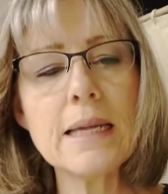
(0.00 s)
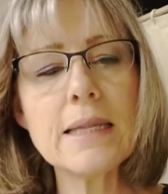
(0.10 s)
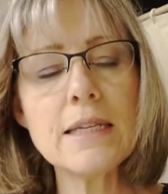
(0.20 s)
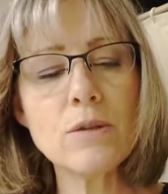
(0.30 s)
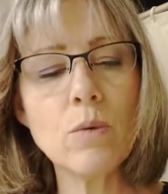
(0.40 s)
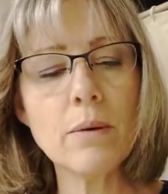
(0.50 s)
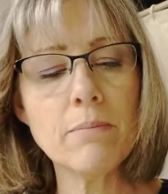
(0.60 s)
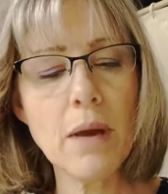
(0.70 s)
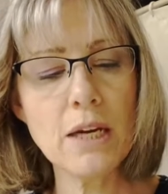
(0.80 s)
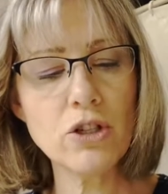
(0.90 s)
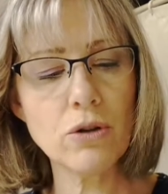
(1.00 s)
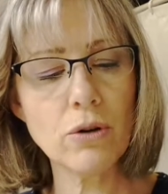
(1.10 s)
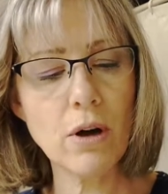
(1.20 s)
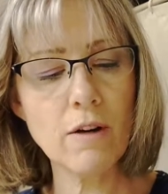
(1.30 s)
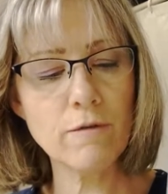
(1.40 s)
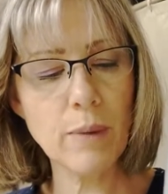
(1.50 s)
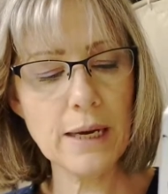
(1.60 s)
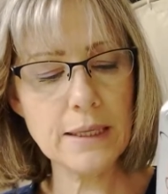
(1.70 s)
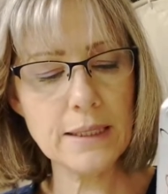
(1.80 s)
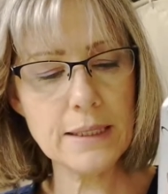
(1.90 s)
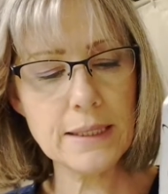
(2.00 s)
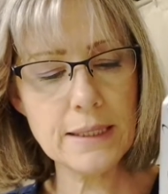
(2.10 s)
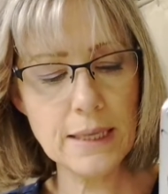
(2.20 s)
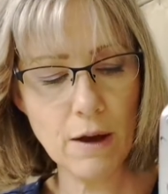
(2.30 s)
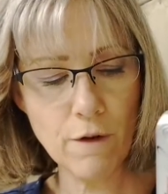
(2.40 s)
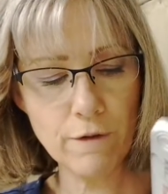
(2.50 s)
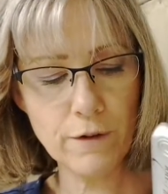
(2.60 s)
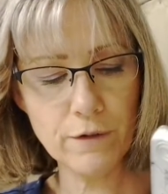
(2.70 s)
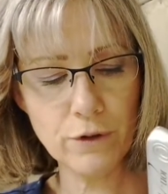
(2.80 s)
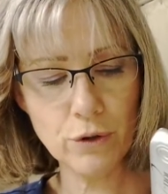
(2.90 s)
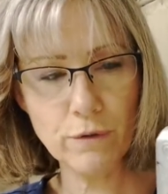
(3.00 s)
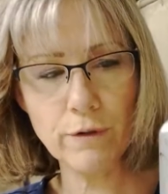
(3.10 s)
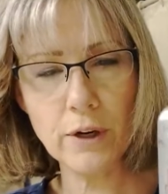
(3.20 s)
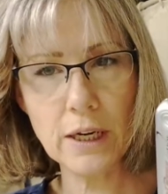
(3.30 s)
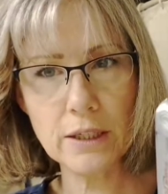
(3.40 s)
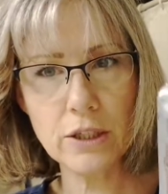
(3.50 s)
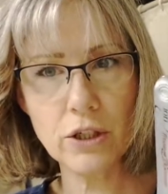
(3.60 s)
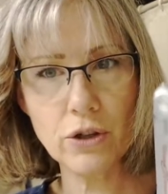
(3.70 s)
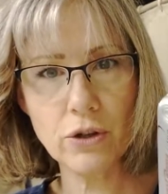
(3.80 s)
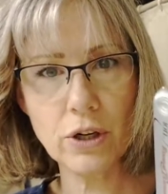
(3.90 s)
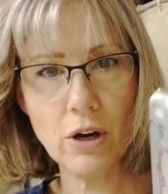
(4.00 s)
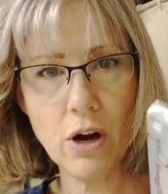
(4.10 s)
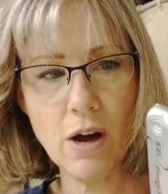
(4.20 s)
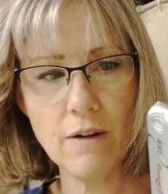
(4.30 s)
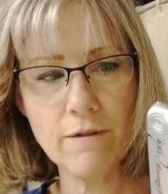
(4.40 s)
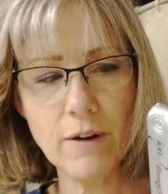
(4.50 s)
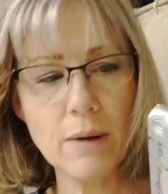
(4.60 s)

this one may turn off by itself if you forget to turn it off.